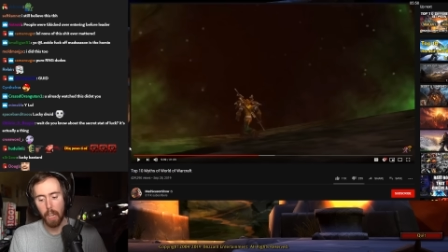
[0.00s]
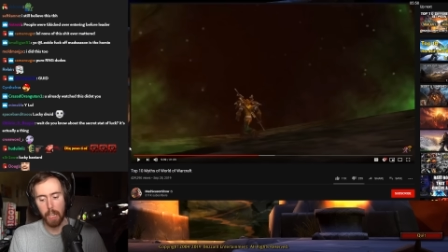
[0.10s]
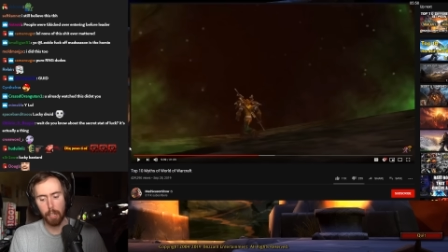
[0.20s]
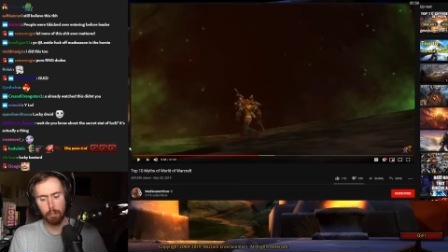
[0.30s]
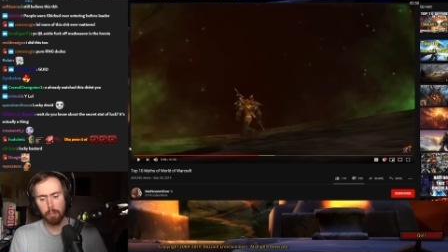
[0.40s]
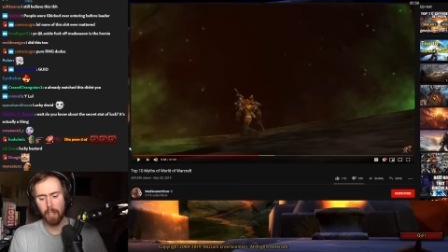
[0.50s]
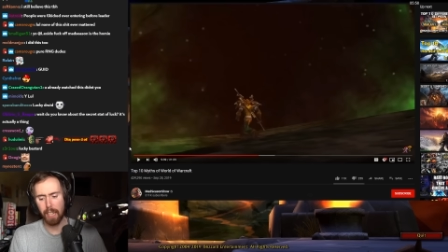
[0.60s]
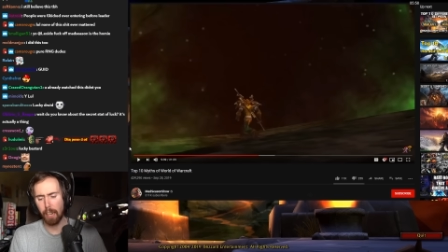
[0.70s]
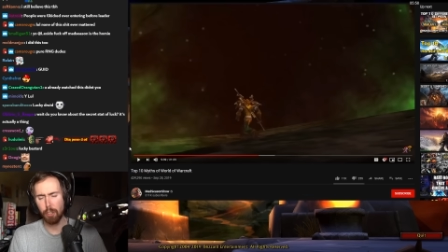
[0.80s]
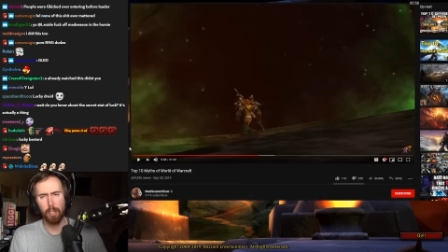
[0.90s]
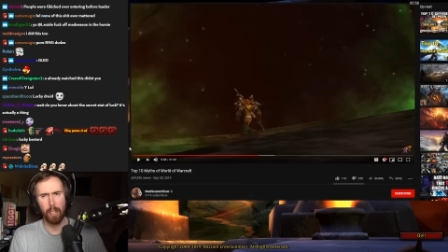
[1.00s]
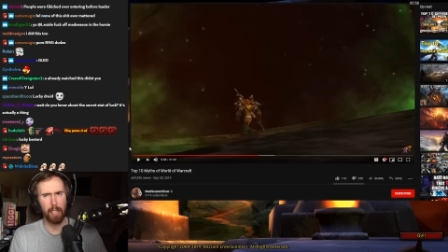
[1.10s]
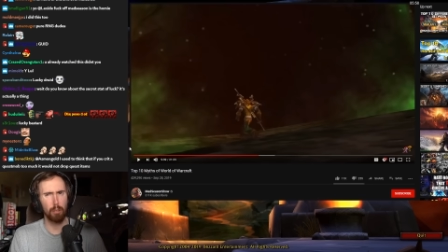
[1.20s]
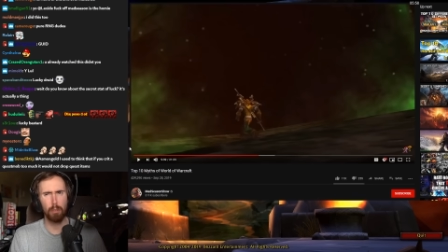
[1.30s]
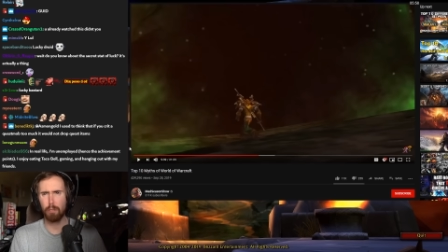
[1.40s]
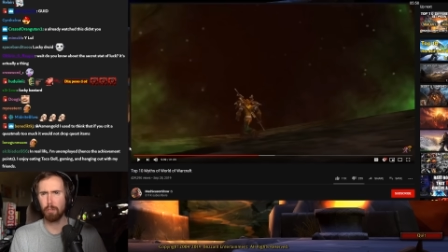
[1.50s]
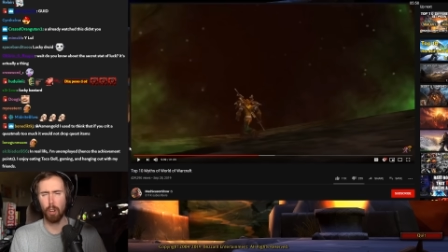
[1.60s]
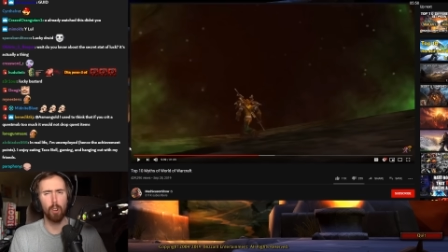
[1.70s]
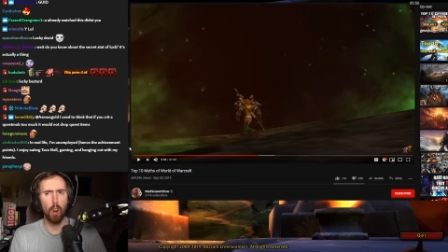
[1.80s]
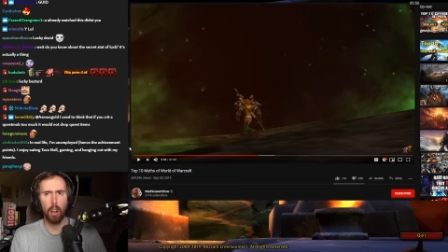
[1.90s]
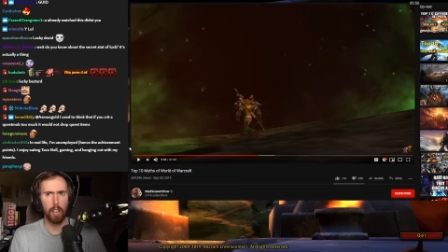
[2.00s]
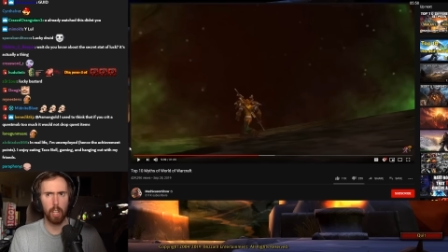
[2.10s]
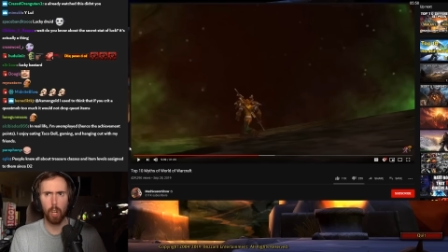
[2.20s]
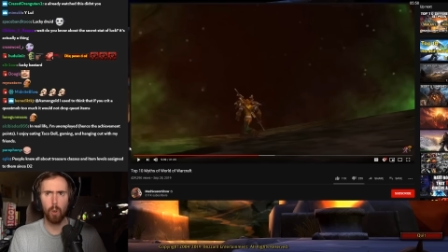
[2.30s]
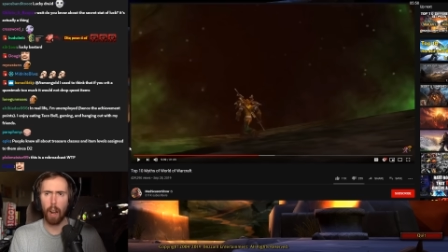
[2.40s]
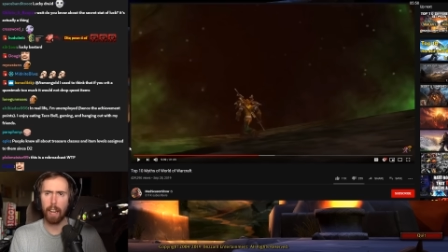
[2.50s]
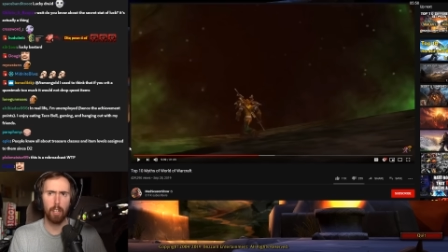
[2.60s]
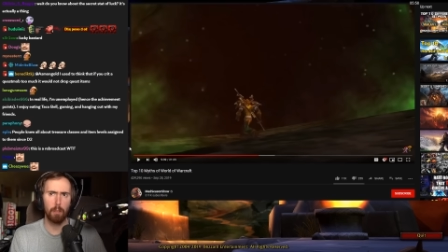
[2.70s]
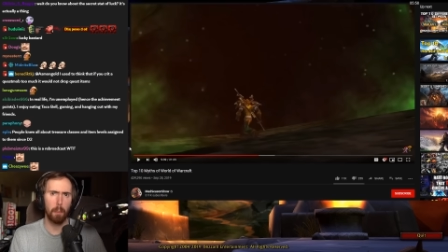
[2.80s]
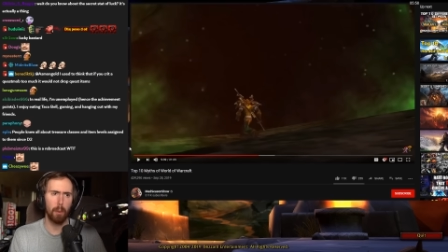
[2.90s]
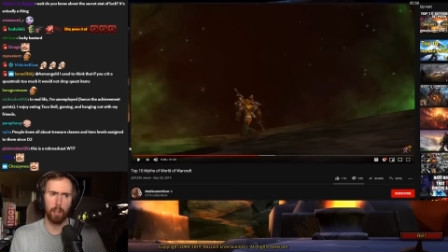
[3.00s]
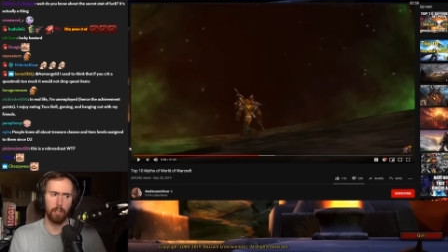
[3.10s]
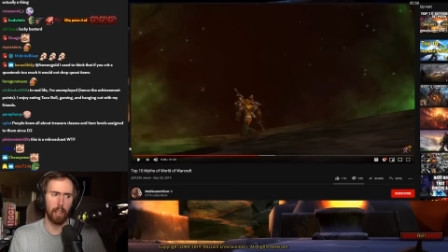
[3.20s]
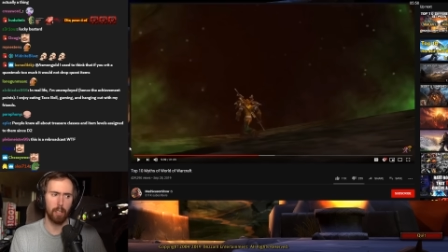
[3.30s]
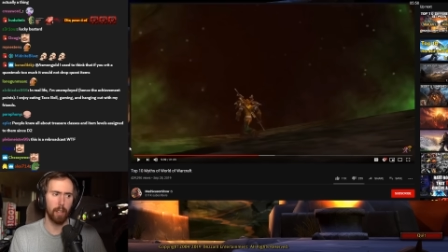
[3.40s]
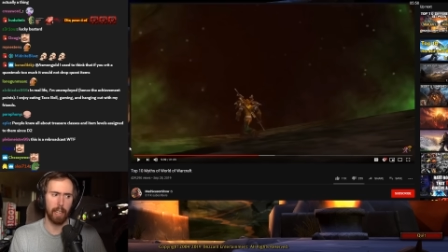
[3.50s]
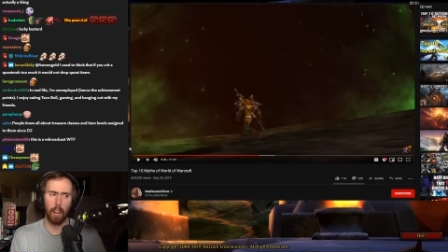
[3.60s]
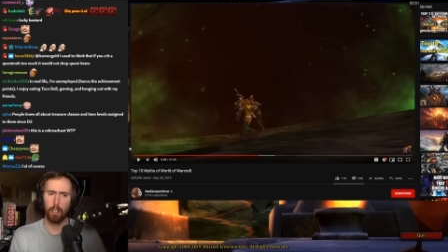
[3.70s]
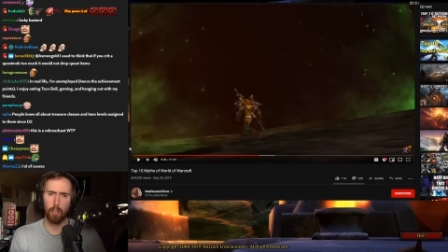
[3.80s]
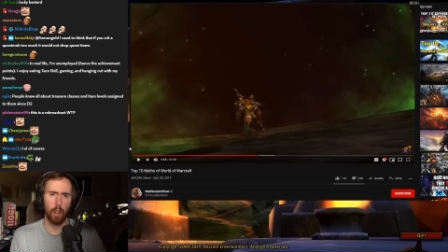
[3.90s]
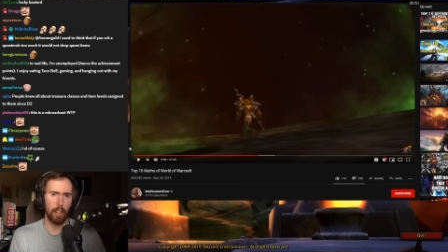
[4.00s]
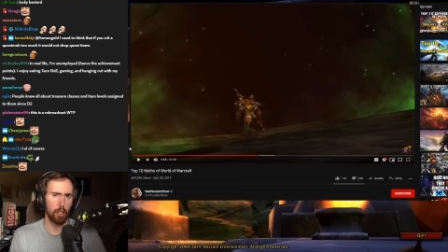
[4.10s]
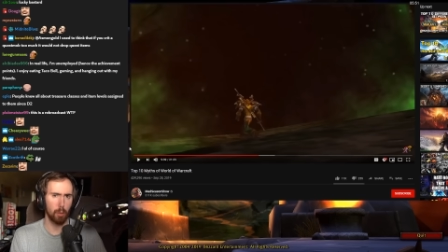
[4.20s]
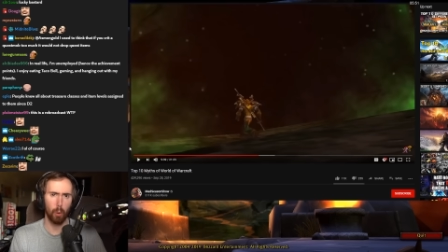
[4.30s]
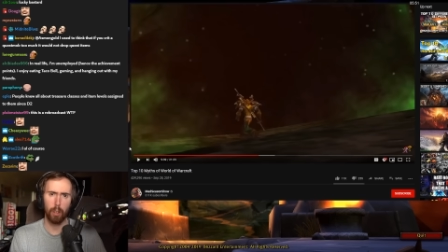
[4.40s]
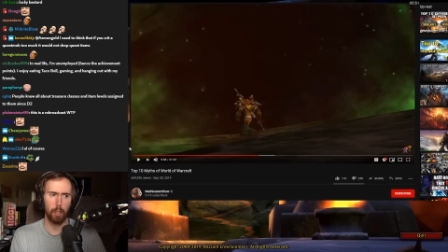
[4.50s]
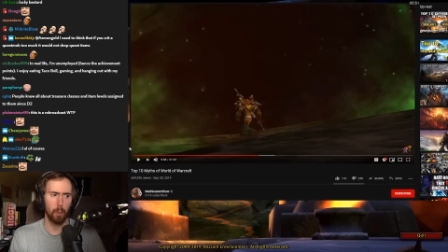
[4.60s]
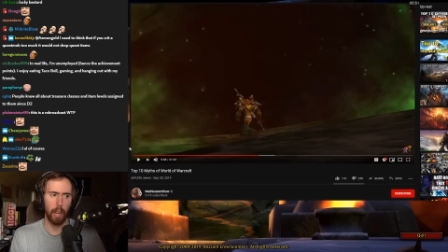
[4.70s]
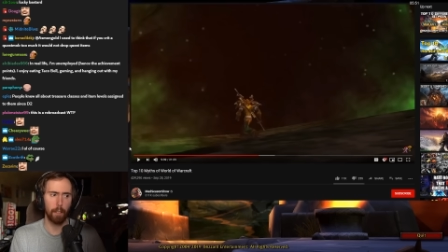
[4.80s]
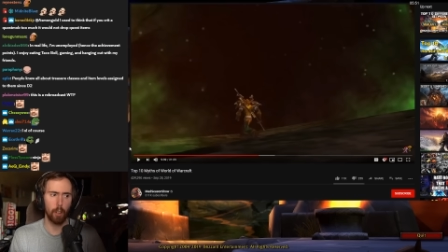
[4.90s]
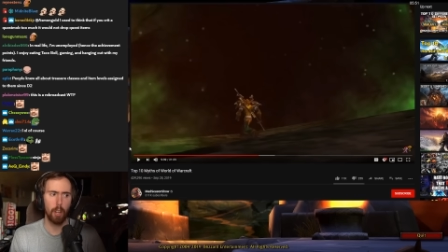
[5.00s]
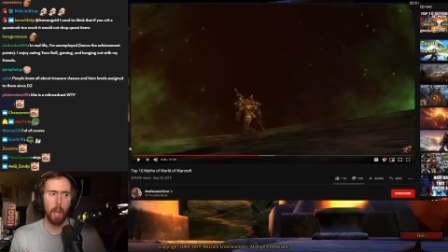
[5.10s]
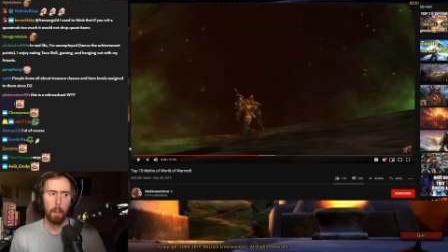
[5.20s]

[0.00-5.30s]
this was like actually like this was so long ago i don't remember exactly like how the logic worked or whatever